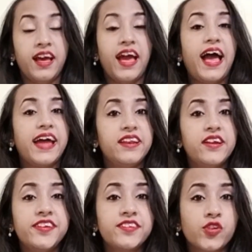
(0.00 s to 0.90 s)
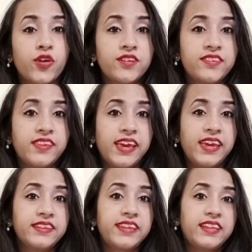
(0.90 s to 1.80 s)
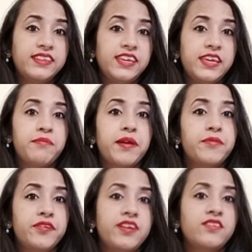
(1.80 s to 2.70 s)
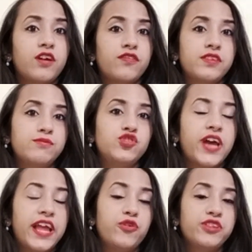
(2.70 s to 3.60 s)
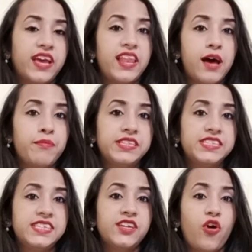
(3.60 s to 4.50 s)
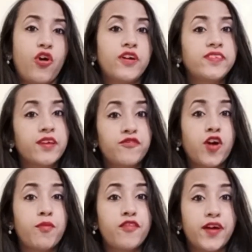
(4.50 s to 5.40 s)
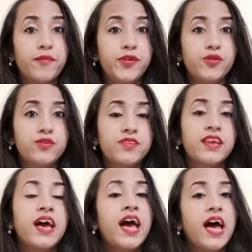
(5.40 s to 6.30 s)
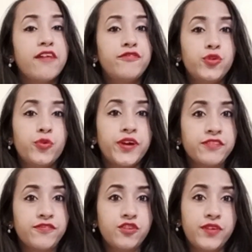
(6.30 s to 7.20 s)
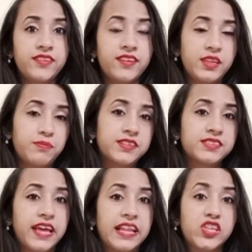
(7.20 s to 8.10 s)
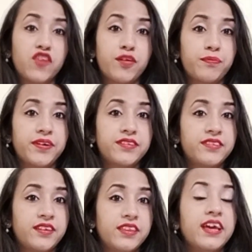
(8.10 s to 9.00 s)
Adler is not saying that the memories of some childhood calamity or some form of abuse have no influence in the personality of a person.